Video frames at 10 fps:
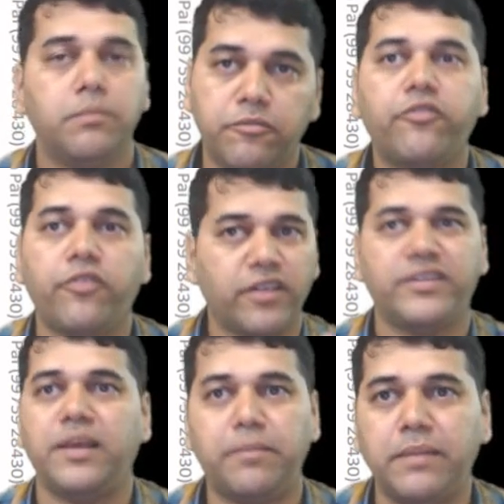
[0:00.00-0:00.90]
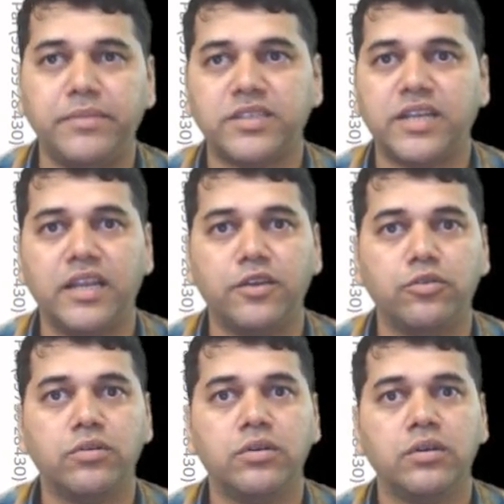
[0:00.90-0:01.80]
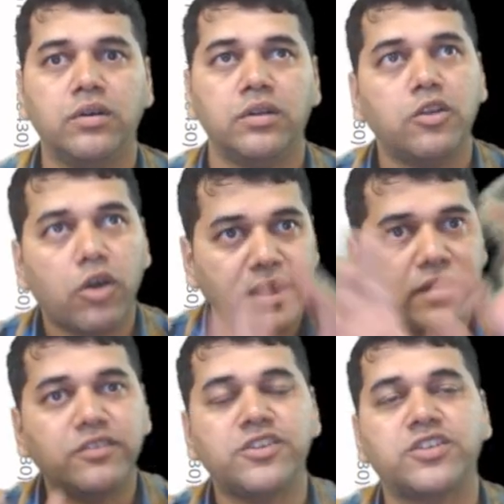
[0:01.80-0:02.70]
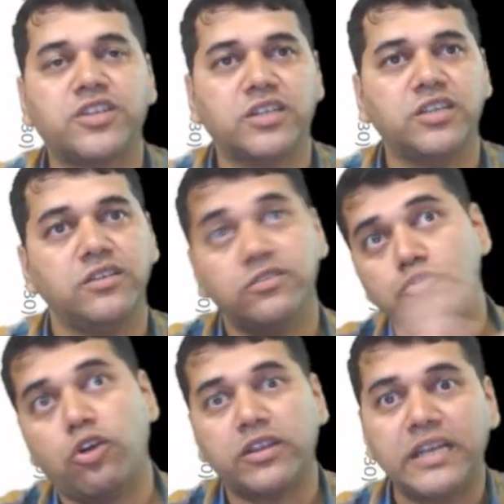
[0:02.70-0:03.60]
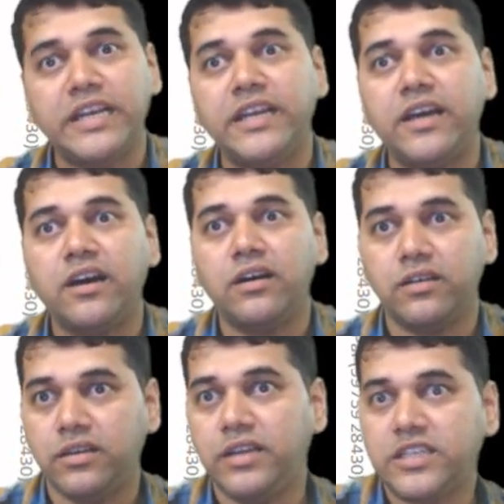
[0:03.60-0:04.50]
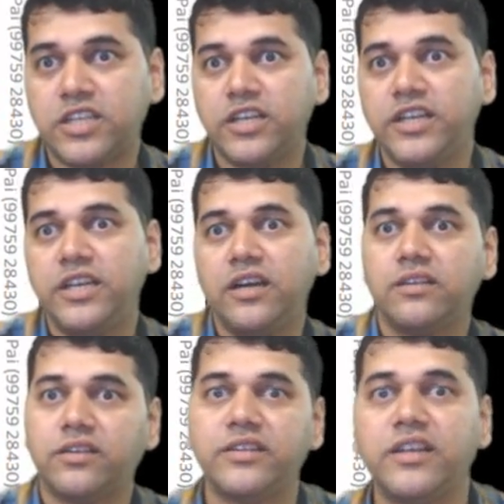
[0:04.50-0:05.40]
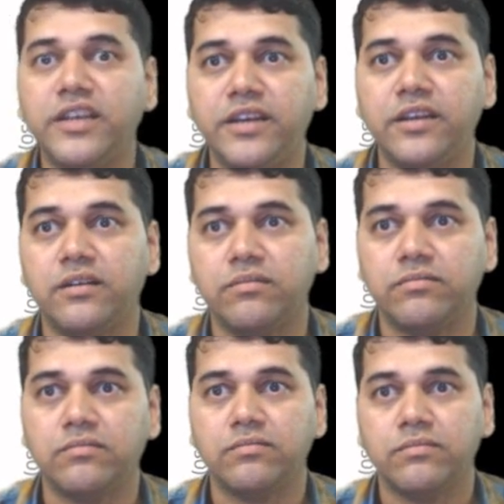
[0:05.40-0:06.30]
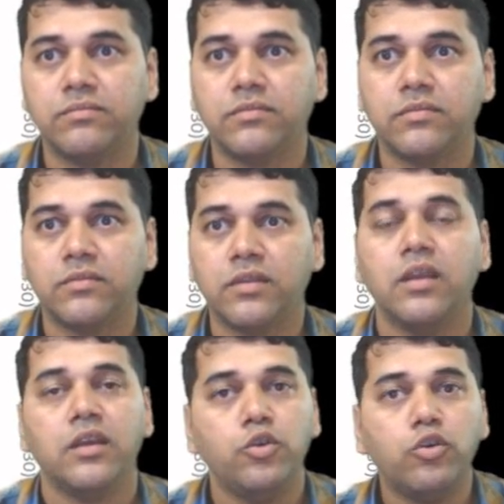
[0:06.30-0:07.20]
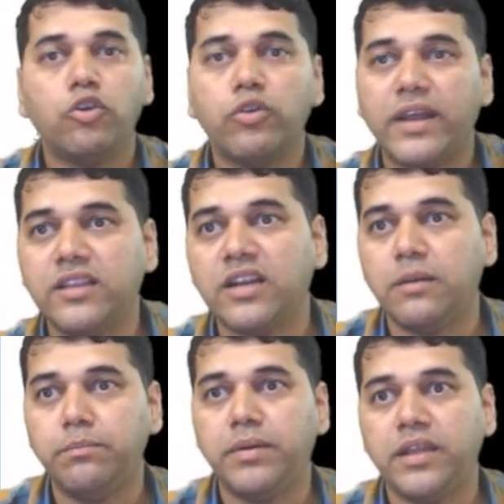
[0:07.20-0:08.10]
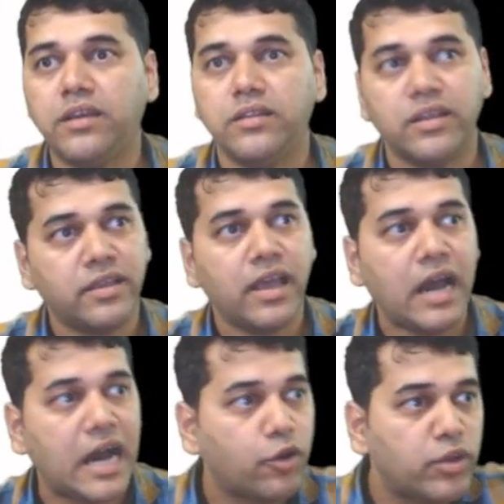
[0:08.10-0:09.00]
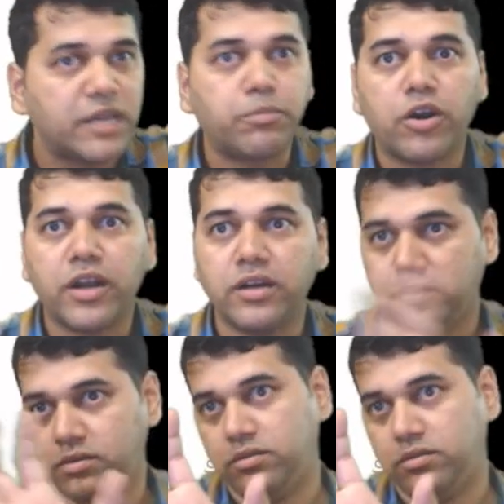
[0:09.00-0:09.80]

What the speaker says: for example, I'm just telling you, the organization structure is Northern India, Eastern India, Southern India. You go to another company, they say Ayurvedic product,